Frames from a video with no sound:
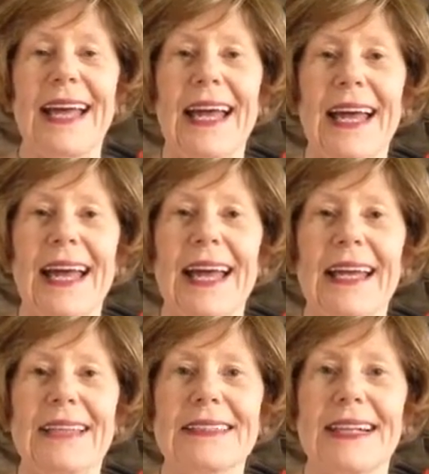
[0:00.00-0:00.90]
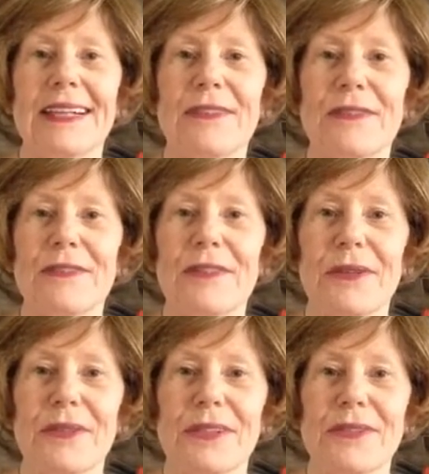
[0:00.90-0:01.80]
And I look
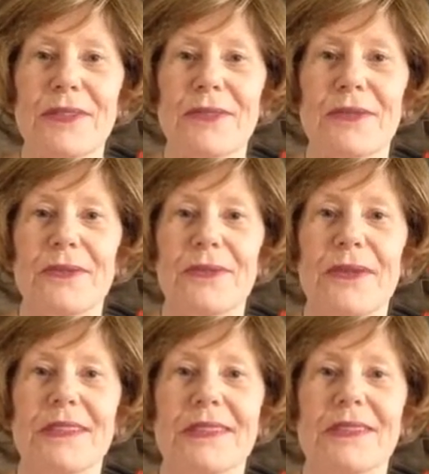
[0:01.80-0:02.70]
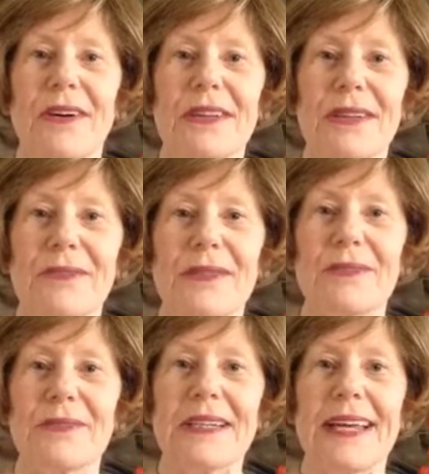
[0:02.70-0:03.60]
forward to talking with
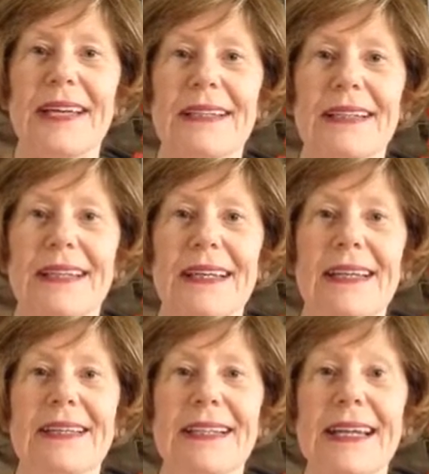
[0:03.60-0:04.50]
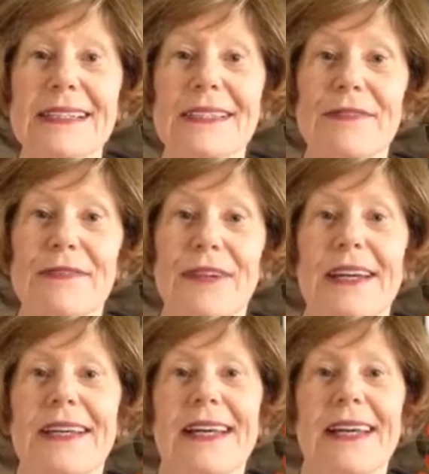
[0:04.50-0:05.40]
you again next
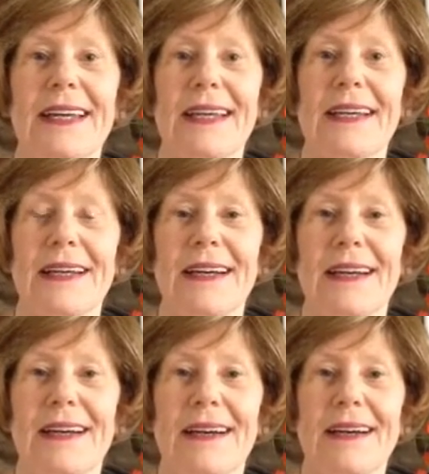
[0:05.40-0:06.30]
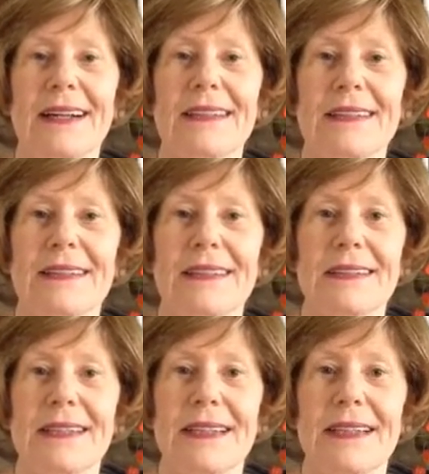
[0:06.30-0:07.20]
Friday on
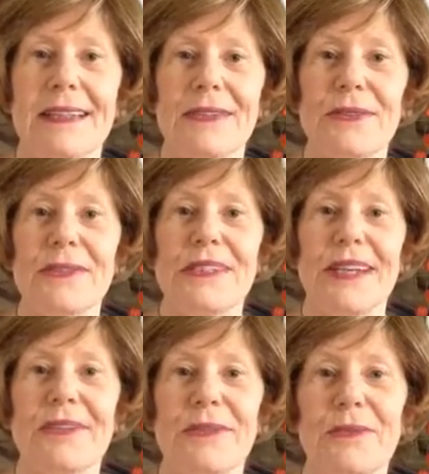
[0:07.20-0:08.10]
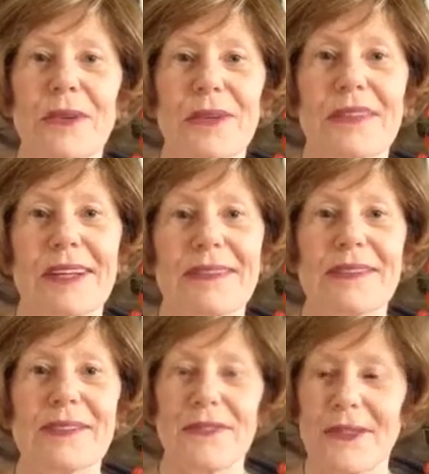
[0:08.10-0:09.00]
the New Day, New Word live
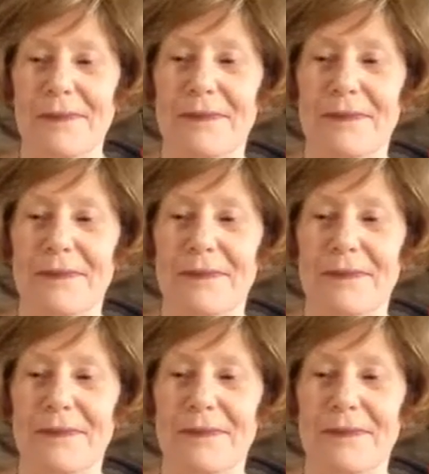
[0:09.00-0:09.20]
stream.